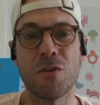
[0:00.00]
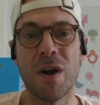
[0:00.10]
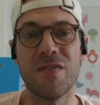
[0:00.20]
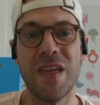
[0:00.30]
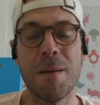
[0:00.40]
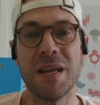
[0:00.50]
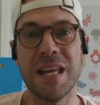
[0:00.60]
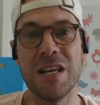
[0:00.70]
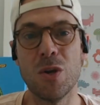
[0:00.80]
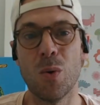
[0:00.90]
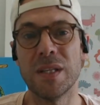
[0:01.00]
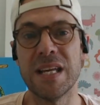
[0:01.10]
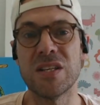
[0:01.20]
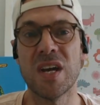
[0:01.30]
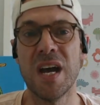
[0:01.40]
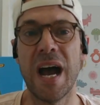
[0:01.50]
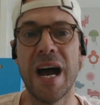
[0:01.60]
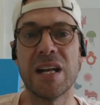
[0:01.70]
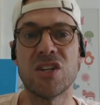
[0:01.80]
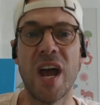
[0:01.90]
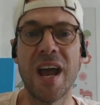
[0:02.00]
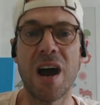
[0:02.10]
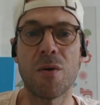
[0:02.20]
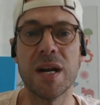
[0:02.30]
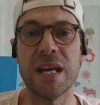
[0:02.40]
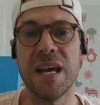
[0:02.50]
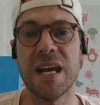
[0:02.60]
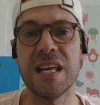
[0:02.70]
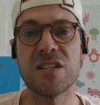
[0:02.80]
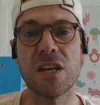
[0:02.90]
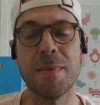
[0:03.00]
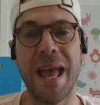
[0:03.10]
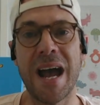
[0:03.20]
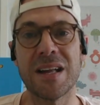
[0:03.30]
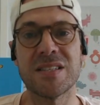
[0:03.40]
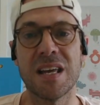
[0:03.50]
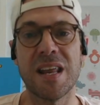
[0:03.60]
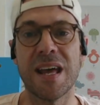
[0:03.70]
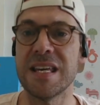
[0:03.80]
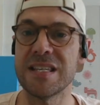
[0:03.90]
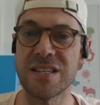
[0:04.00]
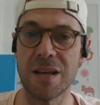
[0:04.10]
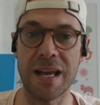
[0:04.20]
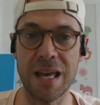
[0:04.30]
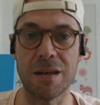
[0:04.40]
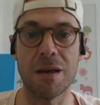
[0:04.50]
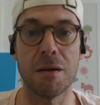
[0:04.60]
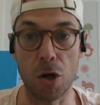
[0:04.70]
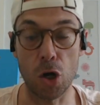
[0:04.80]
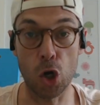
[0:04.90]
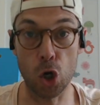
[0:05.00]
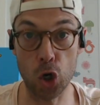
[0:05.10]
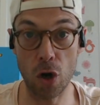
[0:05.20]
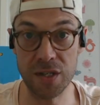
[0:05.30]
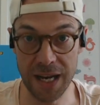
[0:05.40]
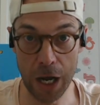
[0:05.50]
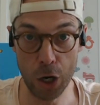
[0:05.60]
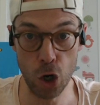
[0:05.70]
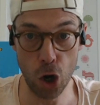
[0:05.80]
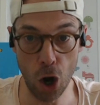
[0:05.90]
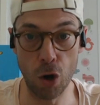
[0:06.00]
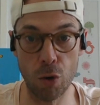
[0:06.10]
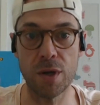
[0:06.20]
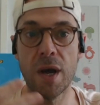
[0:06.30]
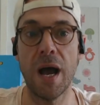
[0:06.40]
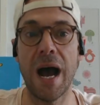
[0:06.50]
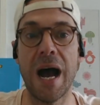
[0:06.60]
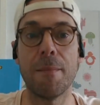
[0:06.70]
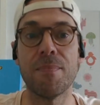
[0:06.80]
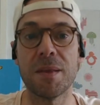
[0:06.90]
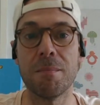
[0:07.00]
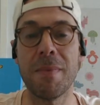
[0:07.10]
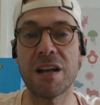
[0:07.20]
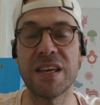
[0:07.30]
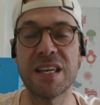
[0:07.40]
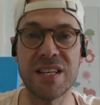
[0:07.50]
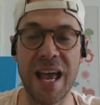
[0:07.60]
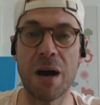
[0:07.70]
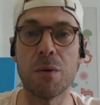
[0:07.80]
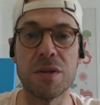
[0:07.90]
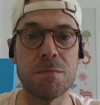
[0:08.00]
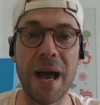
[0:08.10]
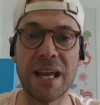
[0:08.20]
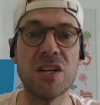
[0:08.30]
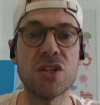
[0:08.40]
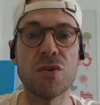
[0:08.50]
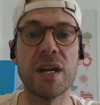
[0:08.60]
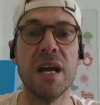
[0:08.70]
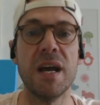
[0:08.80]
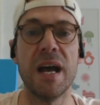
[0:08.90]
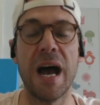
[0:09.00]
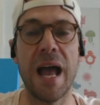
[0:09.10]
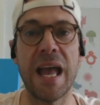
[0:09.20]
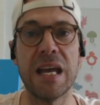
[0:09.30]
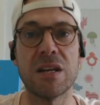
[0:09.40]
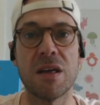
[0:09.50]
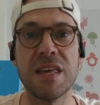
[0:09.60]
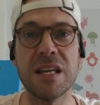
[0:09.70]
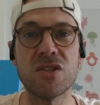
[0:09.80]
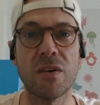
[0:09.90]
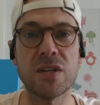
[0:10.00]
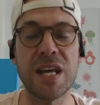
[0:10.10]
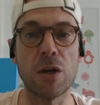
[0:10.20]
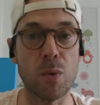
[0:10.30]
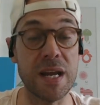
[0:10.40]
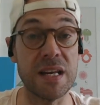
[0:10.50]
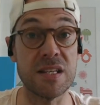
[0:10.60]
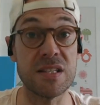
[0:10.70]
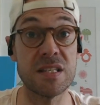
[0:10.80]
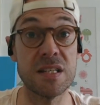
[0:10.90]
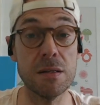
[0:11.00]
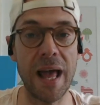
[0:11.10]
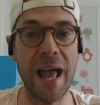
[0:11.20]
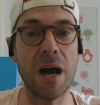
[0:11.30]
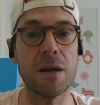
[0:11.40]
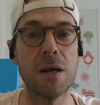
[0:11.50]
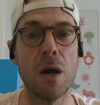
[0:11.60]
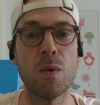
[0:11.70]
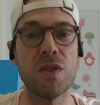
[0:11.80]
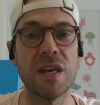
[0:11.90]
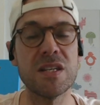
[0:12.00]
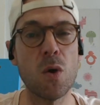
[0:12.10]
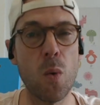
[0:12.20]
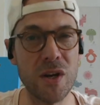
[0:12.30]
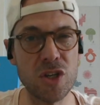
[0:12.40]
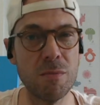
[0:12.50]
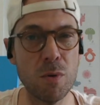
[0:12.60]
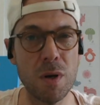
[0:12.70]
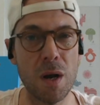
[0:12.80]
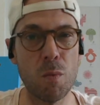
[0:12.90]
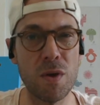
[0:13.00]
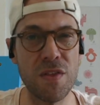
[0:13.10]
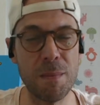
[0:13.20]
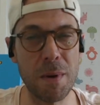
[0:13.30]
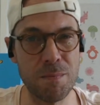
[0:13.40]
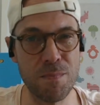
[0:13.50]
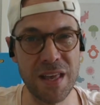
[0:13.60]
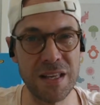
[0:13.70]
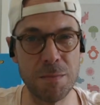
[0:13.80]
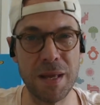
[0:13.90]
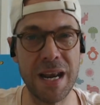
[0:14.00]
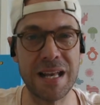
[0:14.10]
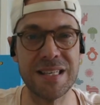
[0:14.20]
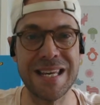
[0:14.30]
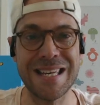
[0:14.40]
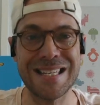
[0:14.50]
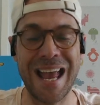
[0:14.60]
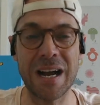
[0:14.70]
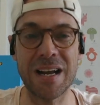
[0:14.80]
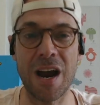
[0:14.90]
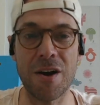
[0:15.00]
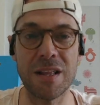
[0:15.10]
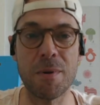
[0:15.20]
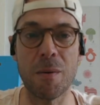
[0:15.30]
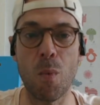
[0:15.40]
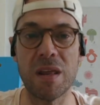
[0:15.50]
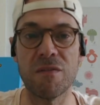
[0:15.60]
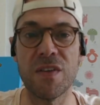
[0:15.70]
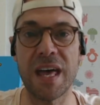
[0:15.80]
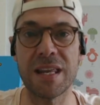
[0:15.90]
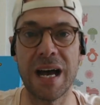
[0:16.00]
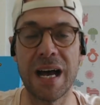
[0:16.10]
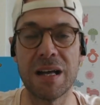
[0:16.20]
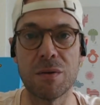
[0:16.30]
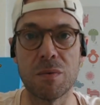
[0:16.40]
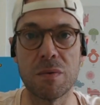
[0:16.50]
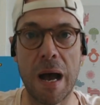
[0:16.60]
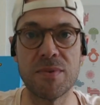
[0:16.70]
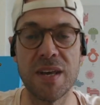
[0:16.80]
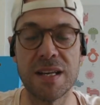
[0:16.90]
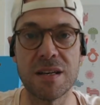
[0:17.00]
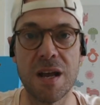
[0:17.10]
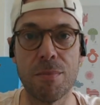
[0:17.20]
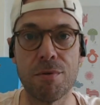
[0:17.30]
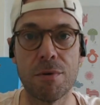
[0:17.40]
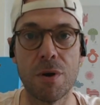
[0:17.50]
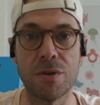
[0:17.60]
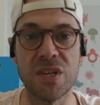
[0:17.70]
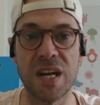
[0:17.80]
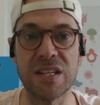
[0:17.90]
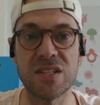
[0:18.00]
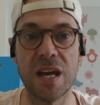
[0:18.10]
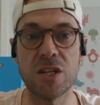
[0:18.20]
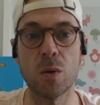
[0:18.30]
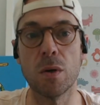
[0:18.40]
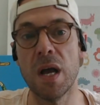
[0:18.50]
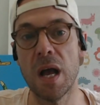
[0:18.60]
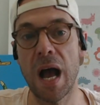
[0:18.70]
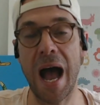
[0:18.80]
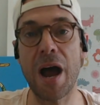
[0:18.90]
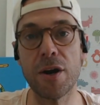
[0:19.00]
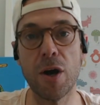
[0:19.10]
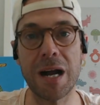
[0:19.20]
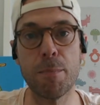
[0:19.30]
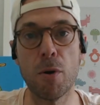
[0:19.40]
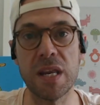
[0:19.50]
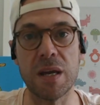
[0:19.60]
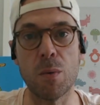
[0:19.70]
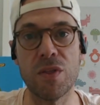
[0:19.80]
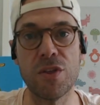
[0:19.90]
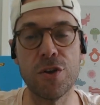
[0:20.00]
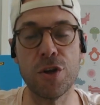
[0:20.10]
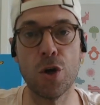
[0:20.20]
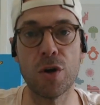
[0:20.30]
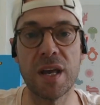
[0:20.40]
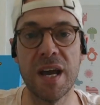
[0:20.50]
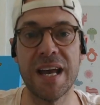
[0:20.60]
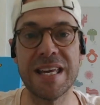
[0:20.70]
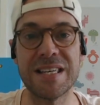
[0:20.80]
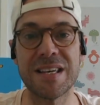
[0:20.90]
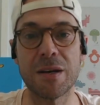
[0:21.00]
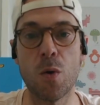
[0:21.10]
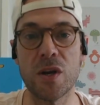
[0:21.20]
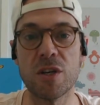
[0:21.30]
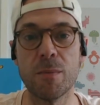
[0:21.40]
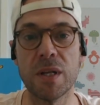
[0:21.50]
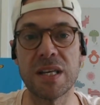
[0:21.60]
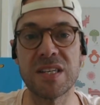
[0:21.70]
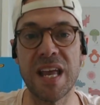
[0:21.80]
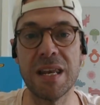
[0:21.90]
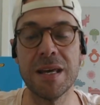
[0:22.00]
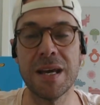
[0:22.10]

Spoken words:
right there, but in New Orleans, JRE, he's going to be out Sunday. He's, again, got a cold. Makovic is out with his back injury, and I think it's Javonte Green is still out with he's questionable with the thing, but I think it's been announced that he's out currently, but I'm waiting for that update to come through on today's schedule. Ariel Hakporti with the New York is questionable again